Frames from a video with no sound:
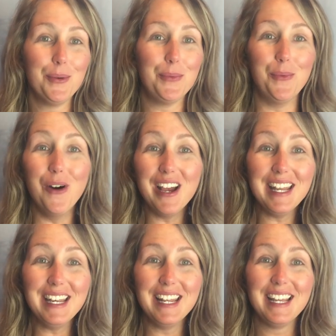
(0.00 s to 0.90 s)

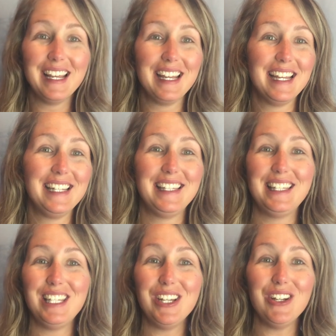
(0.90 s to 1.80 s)
One,
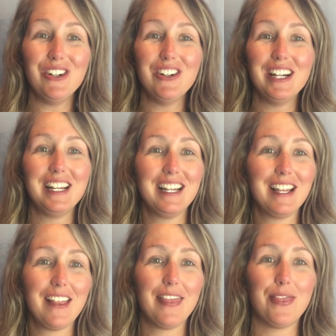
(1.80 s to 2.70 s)
two,
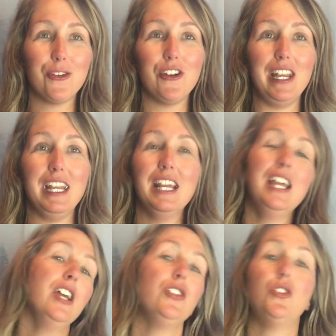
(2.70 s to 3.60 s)
three.
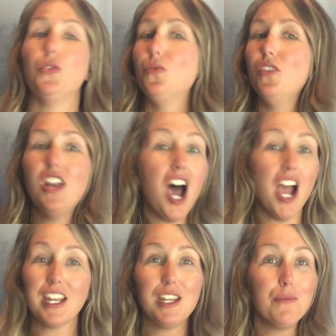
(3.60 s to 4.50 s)
Do
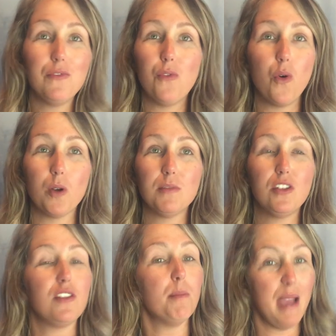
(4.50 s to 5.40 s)
not conform
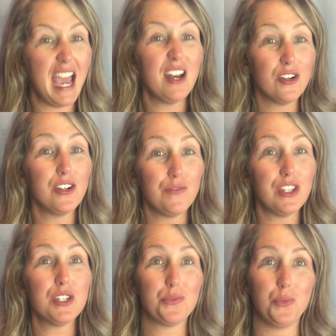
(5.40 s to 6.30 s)
to the pattern of
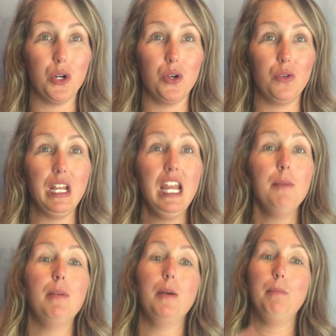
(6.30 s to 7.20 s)
this world,
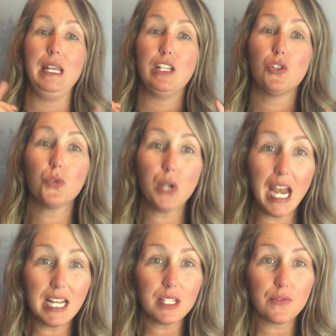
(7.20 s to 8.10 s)
but be
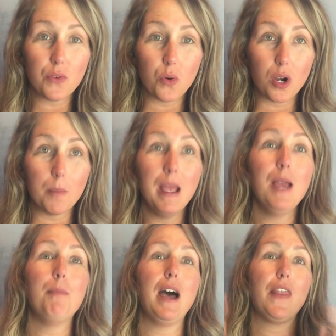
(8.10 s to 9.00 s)
transformed
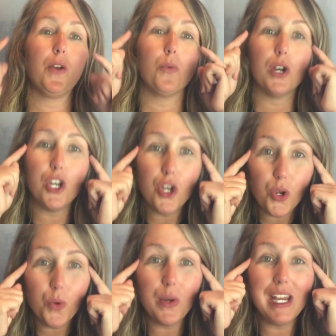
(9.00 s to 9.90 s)
by the
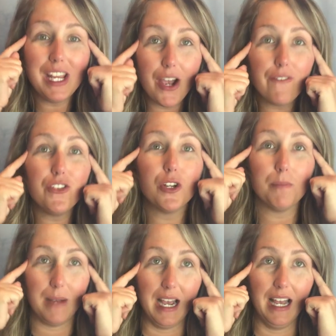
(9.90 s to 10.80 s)
renewing of your
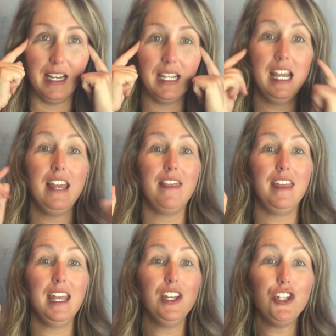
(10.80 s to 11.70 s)
mind.
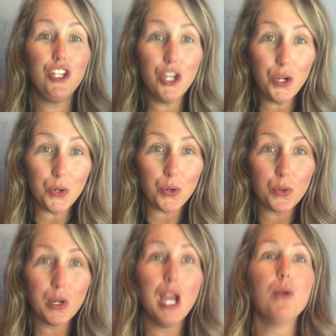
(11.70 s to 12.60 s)
Then
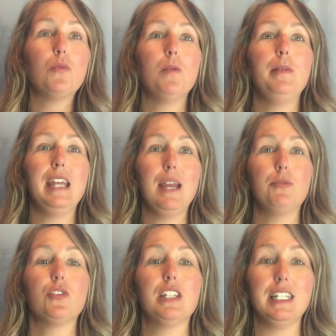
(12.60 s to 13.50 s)
you will be
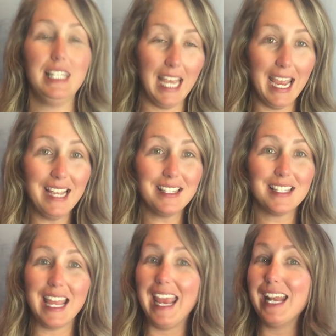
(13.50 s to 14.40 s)
able to
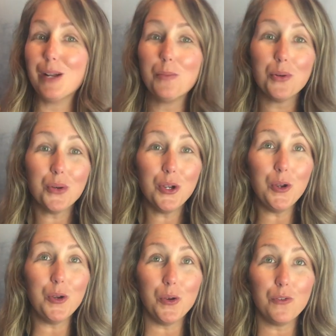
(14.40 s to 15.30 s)
test and
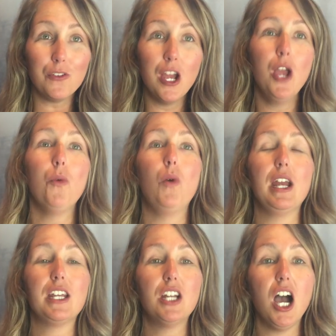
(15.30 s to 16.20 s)
approve
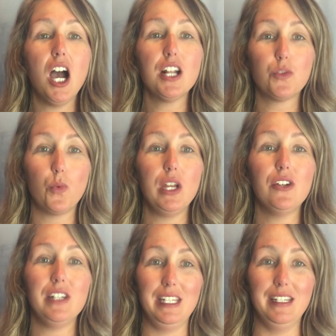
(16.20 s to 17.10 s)
what God's
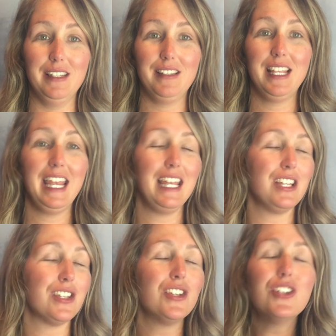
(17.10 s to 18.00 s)
will is,
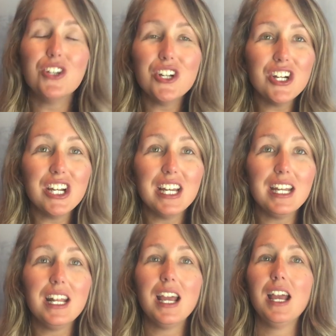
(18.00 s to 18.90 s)
His
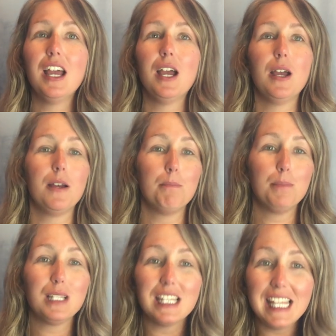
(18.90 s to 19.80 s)
good,
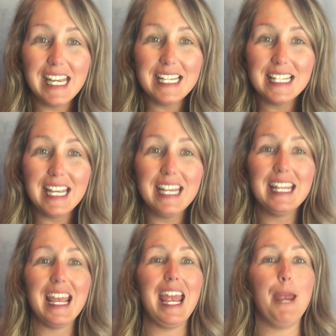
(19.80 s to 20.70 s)

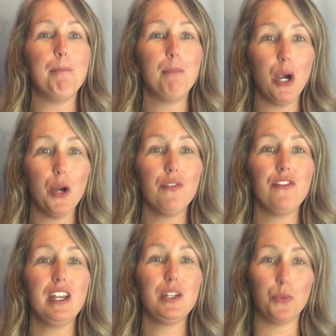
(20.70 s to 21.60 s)
pleasing, and
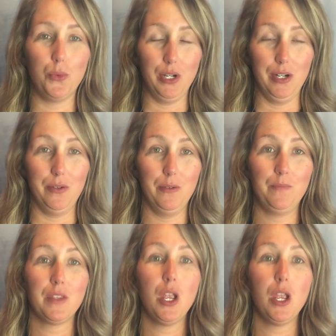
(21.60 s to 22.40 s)
perfect will.